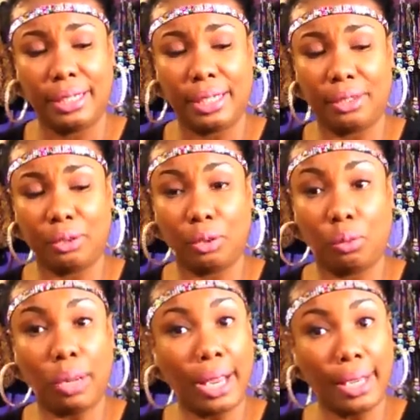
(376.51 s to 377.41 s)
I don't know
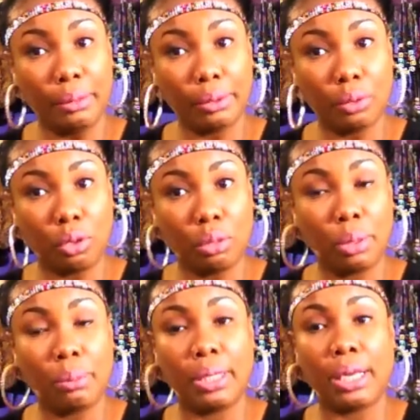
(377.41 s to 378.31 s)
why it was
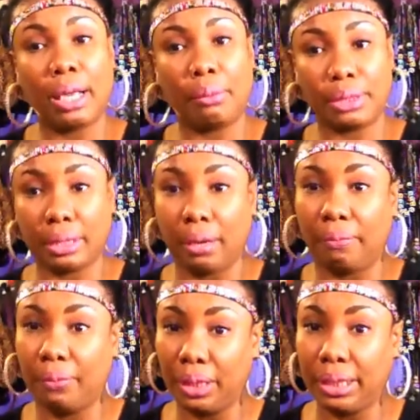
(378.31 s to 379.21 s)
horrible, but I was not
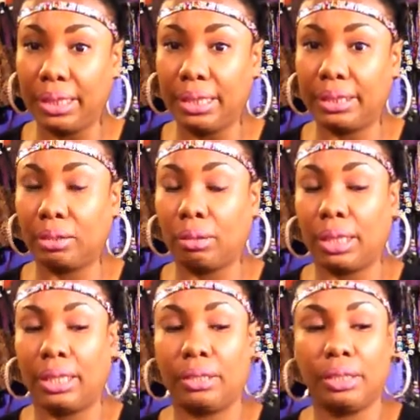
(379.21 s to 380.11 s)
feeling it, so
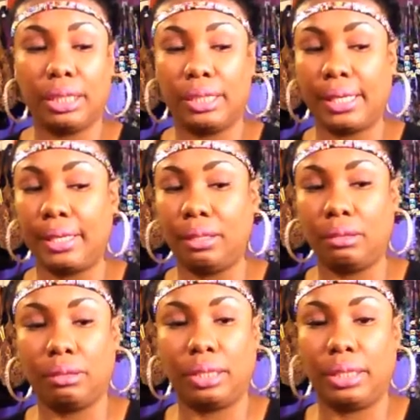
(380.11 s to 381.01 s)
I took it
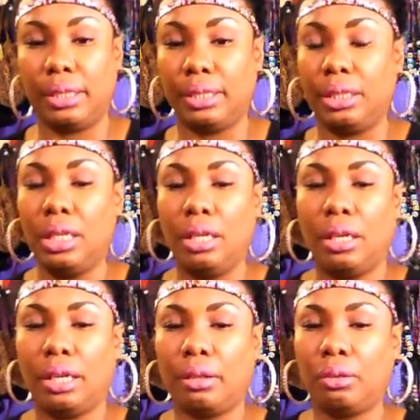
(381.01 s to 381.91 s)
down. And
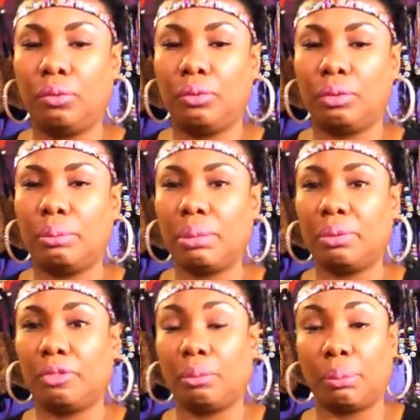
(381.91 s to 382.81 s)
I don't know if you remember
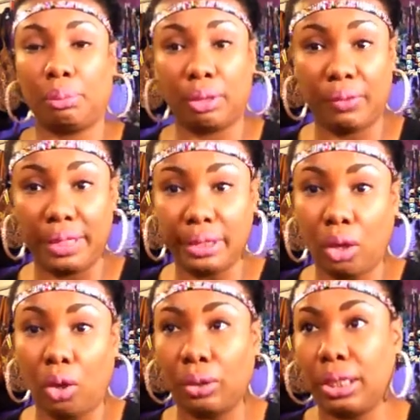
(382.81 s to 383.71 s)
from a previous
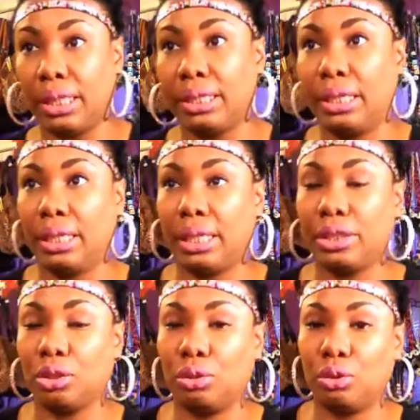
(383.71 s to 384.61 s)
haul that I did, I
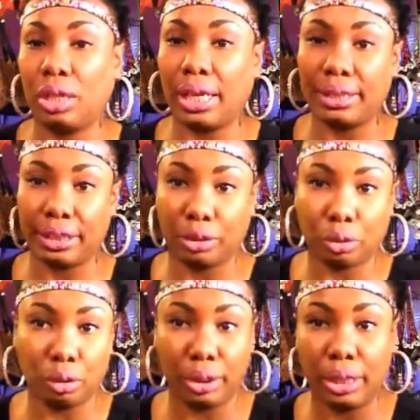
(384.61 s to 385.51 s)
showed you guys this
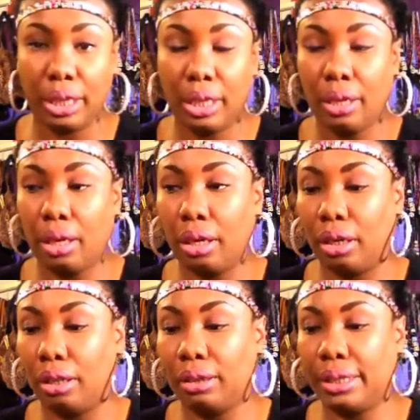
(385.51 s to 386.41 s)
curly
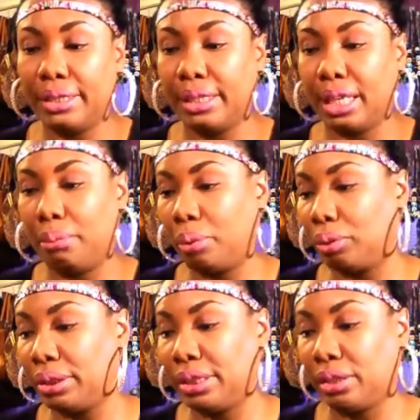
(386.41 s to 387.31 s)
uh, Lazy Day
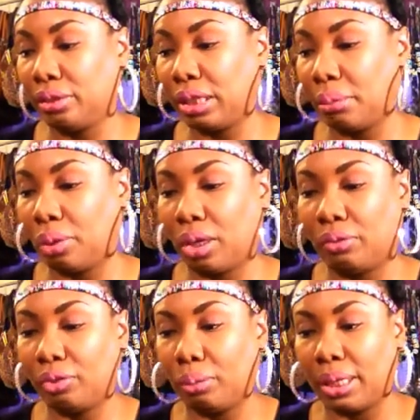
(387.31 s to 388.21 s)
ponytail that I bought
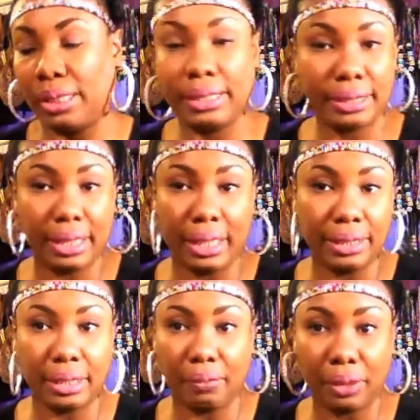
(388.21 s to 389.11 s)
for my Lazy Days.
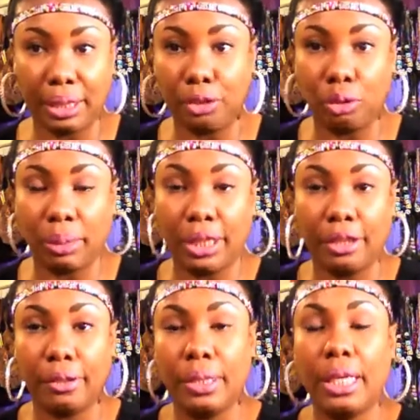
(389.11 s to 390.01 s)
I didn't feel like doing my hair.